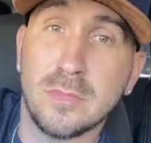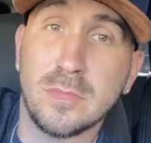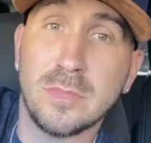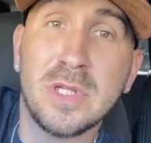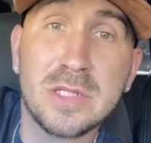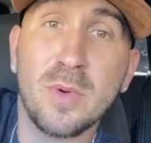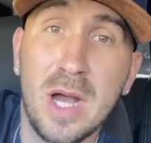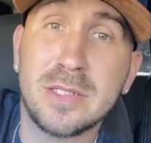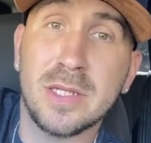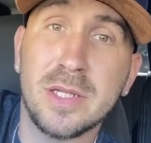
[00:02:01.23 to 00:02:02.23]
This is why
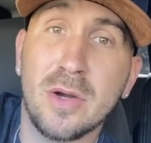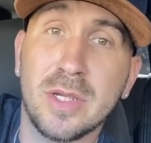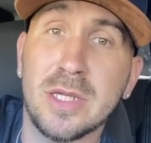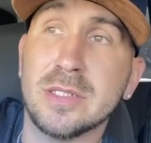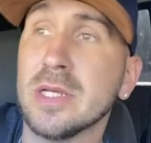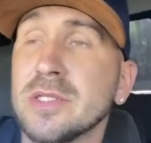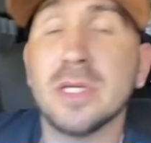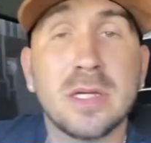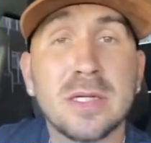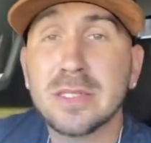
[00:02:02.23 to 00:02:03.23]
I tell y'all kids ain't
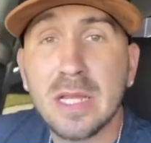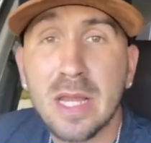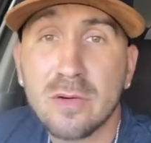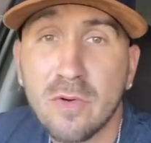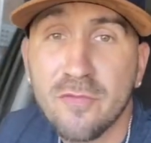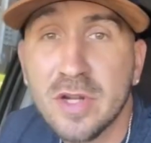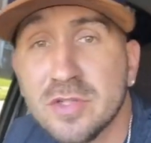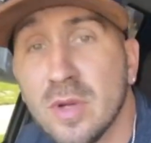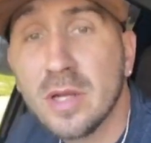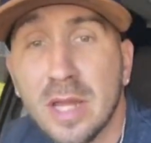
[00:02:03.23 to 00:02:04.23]
shit, because they like a
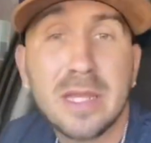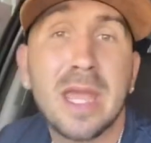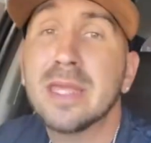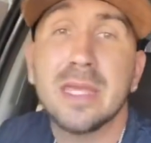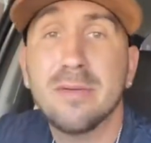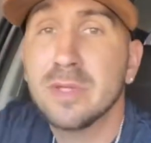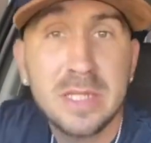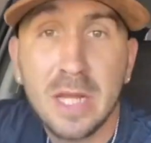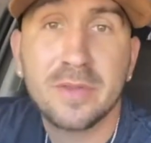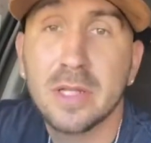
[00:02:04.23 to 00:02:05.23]
refrigerator. They can't keep
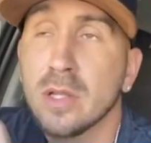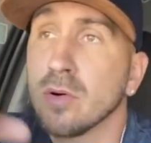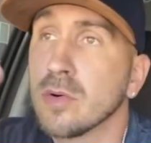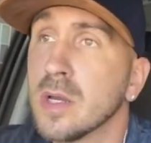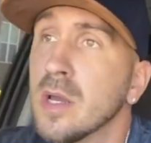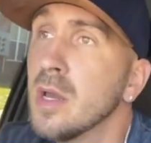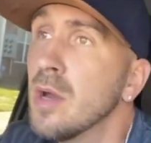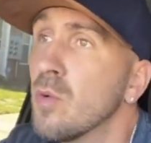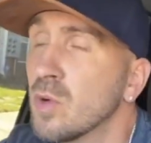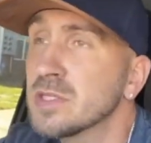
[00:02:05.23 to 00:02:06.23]
nothing long.
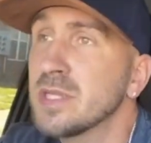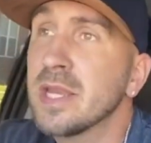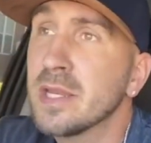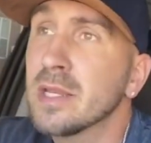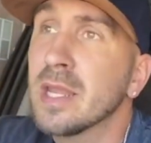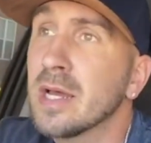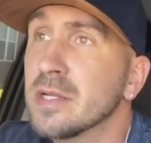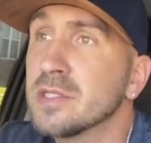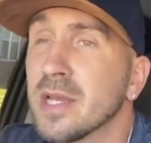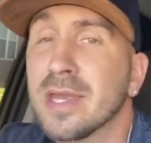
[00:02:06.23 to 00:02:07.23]
We're standing in line
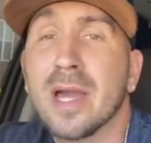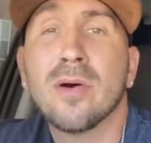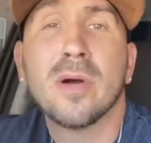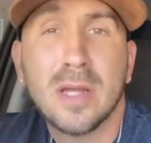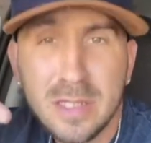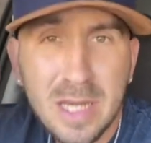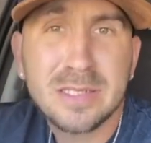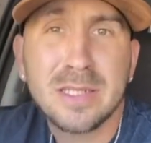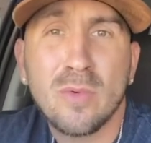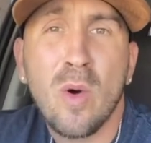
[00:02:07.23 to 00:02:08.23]
to check out.
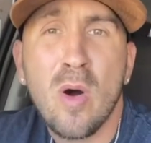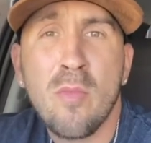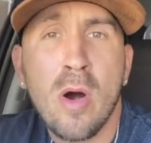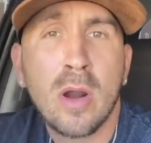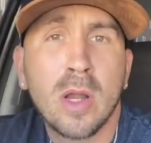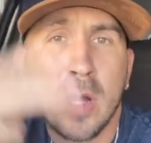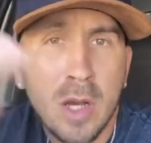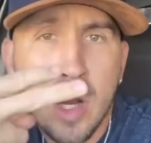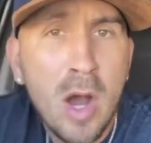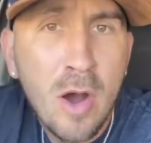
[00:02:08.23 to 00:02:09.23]
Yes, at Walmart.
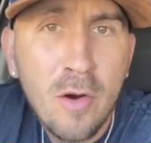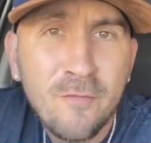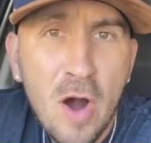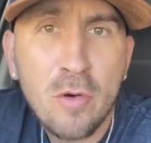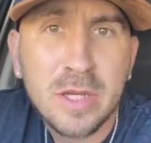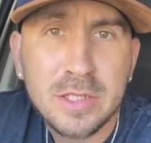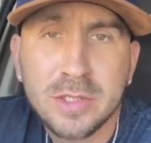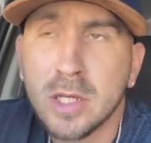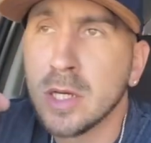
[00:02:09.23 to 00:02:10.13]
Focus.